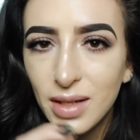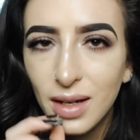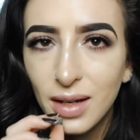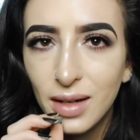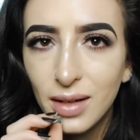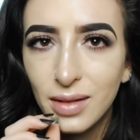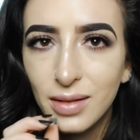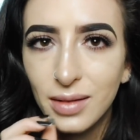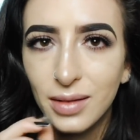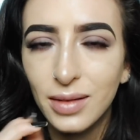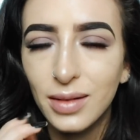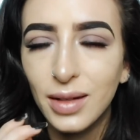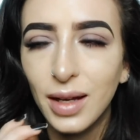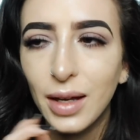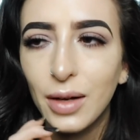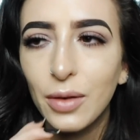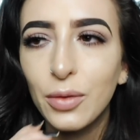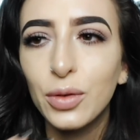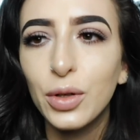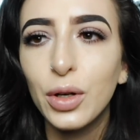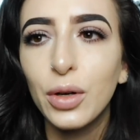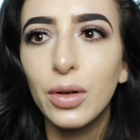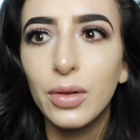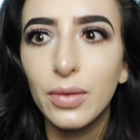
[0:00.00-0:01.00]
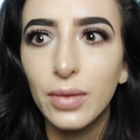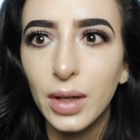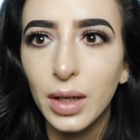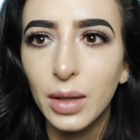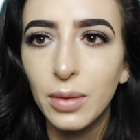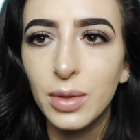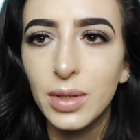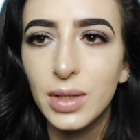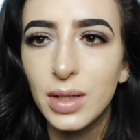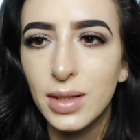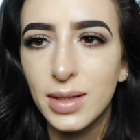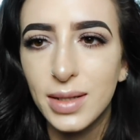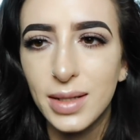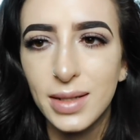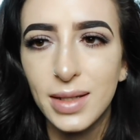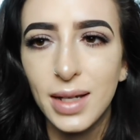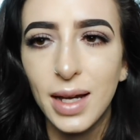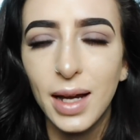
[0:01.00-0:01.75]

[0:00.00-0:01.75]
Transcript: and I don't know if anyone does this.